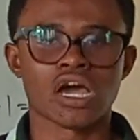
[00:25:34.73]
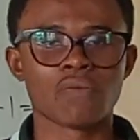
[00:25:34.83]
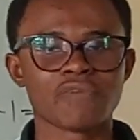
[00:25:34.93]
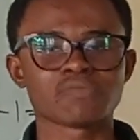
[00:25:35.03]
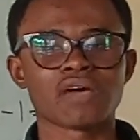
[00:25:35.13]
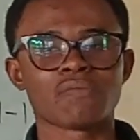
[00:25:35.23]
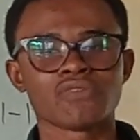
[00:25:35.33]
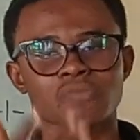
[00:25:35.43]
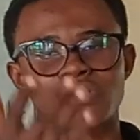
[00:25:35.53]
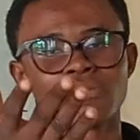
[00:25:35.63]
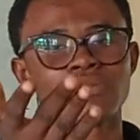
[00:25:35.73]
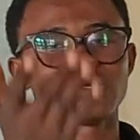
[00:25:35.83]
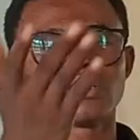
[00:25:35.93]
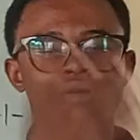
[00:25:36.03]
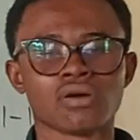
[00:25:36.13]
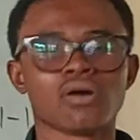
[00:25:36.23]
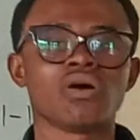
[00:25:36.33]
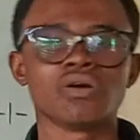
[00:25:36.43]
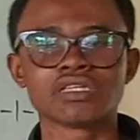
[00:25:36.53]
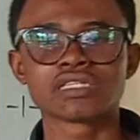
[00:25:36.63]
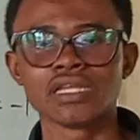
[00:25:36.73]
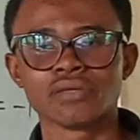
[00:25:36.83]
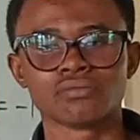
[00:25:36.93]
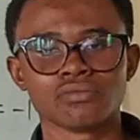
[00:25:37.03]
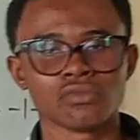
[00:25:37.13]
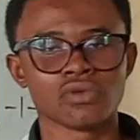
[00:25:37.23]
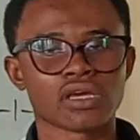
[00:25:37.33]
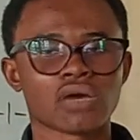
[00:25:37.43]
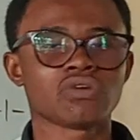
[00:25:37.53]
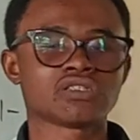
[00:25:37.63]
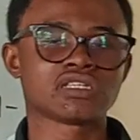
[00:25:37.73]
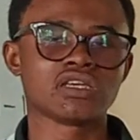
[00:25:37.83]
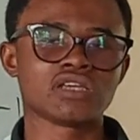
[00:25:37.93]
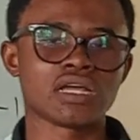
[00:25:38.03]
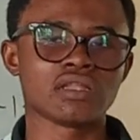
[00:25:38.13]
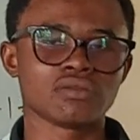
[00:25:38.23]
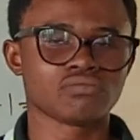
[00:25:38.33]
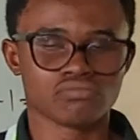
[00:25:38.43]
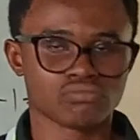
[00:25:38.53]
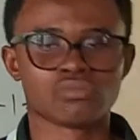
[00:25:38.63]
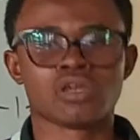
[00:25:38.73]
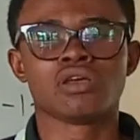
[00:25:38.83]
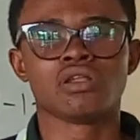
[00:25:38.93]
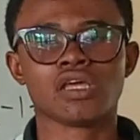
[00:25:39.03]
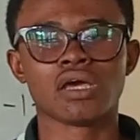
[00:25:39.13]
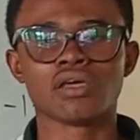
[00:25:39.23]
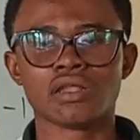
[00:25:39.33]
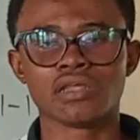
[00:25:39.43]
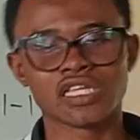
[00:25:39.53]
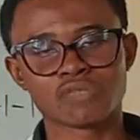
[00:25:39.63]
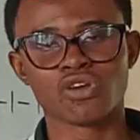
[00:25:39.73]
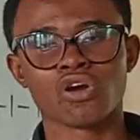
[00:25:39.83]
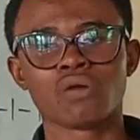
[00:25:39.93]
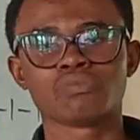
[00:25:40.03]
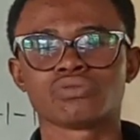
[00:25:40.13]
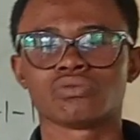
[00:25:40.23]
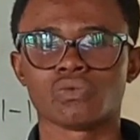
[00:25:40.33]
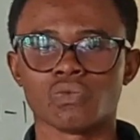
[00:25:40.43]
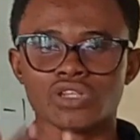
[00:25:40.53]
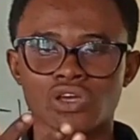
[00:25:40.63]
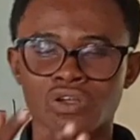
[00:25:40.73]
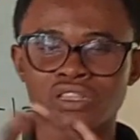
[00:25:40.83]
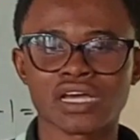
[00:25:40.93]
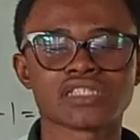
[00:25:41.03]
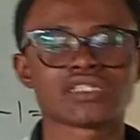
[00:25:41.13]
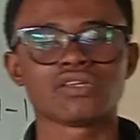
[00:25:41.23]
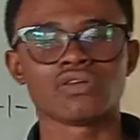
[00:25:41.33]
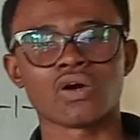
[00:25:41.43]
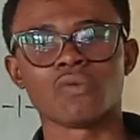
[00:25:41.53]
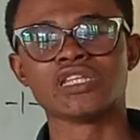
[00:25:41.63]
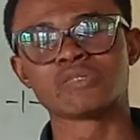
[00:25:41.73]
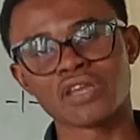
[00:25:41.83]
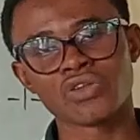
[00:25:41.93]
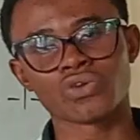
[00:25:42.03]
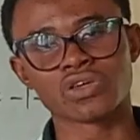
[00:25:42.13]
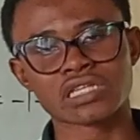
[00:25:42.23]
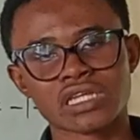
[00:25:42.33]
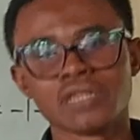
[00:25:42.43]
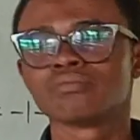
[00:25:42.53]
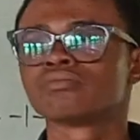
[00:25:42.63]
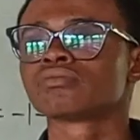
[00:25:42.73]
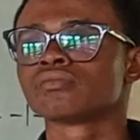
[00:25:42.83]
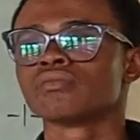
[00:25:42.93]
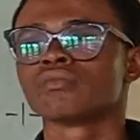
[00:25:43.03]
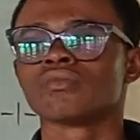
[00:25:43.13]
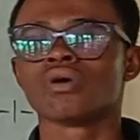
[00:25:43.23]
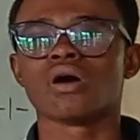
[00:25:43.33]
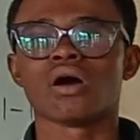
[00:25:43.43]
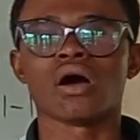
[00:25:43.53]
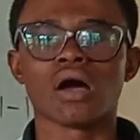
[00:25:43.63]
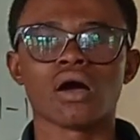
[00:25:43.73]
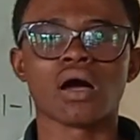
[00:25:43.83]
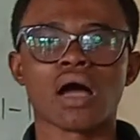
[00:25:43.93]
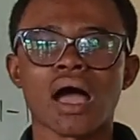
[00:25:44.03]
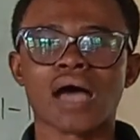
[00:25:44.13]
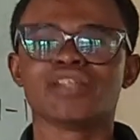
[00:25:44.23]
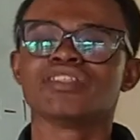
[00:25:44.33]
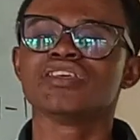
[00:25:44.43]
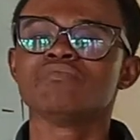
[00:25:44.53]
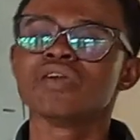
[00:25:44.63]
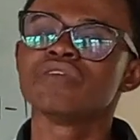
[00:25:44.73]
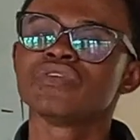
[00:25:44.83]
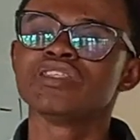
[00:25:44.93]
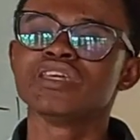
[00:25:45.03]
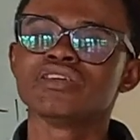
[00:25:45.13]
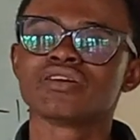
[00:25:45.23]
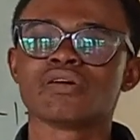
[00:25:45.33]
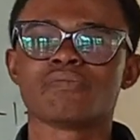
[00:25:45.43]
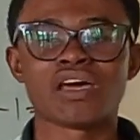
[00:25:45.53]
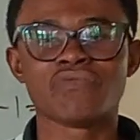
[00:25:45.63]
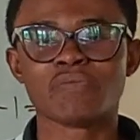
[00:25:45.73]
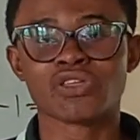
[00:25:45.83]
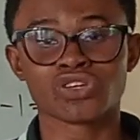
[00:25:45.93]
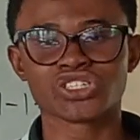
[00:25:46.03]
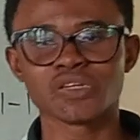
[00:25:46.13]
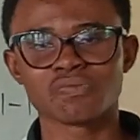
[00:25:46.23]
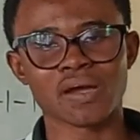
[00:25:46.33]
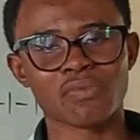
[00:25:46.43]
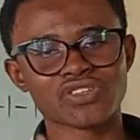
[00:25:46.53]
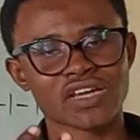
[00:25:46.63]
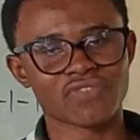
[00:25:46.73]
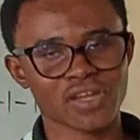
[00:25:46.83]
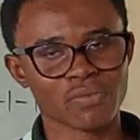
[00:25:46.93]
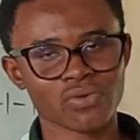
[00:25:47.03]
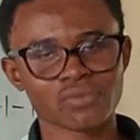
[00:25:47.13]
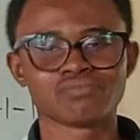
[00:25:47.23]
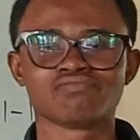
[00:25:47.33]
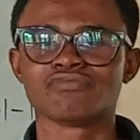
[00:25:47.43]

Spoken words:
I'll post my number on the screen. You can what? You can hit me up with the contacts that will be displayed on your screen. And if you need private mentorship, I'm always available.